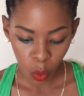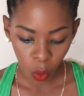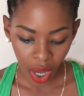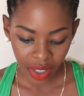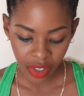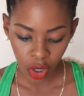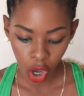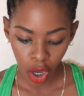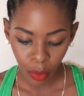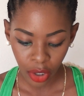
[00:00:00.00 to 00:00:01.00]
What is it
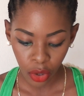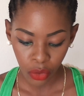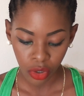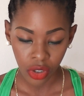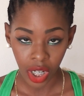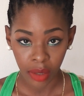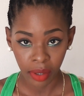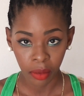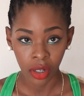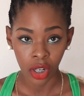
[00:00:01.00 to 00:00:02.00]
called when you throw toilet
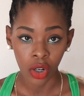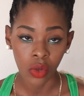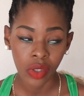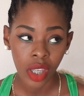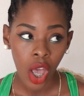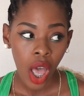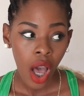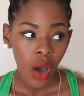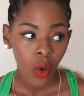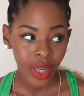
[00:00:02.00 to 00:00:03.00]
paper on a house?
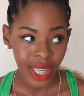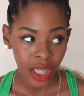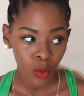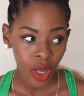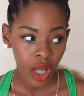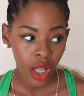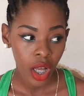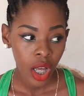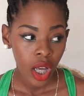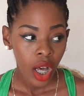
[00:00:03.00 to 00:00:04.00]
Okay,
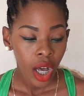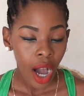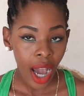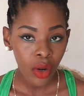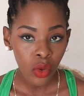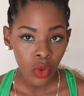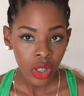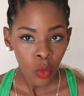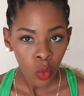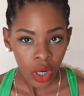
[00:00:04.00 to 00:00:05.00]
well, I don't know
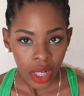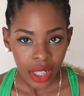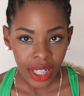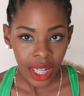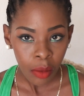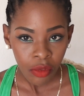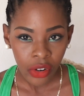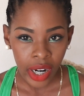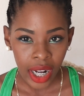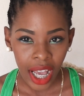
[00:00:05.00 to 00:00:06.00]
the name
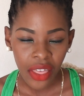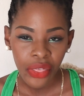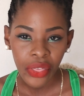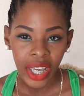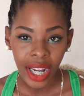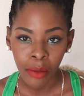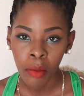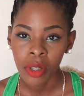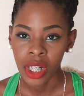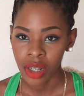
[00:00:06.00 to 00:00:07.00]
for it. I can't
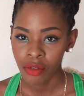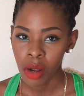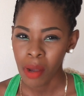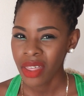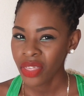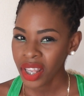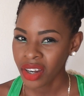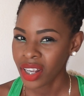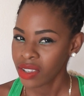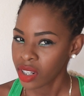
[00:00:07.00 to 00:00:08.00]
remember the name for it, but I think
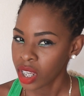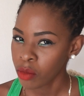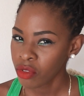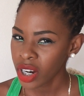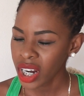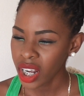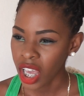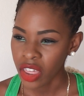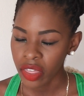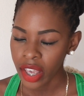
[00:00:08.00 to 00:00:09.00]
there is a name for it.
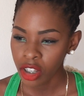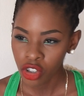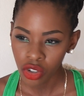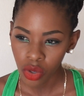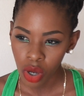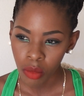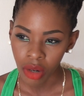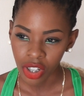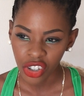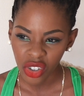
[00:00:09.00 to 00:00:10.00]
I think so. I'm
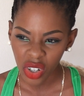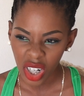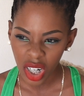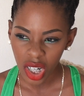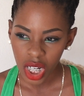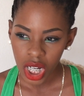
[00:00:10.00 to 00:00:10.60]
not really sure.